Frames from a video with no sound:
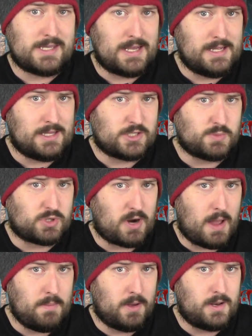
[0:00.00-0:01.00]
said, hit the
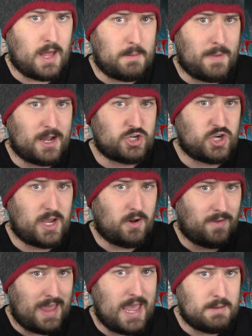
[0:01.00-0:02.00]
subscribe button on my
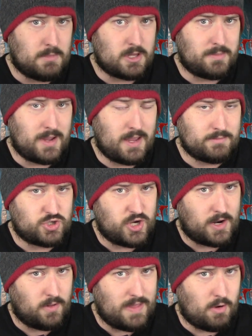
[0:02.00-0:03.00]
channel and Mother Mayhem's
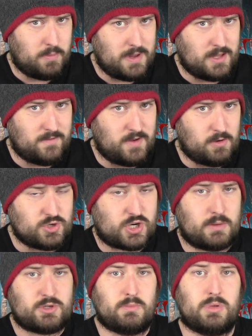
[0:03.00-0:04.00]
channel. That will be in the video
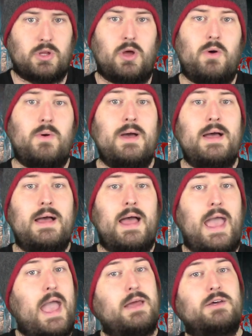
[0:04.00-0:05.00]
description below.
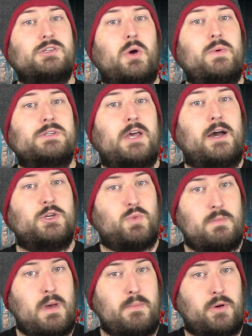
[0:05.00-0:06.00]
And as always, guys,
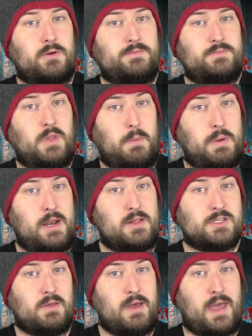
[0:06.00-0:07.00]
remember,
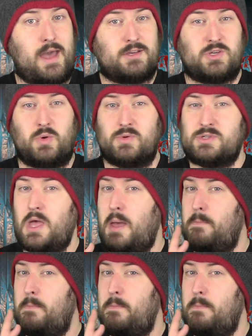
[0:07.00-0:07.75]
opinions are like assholes.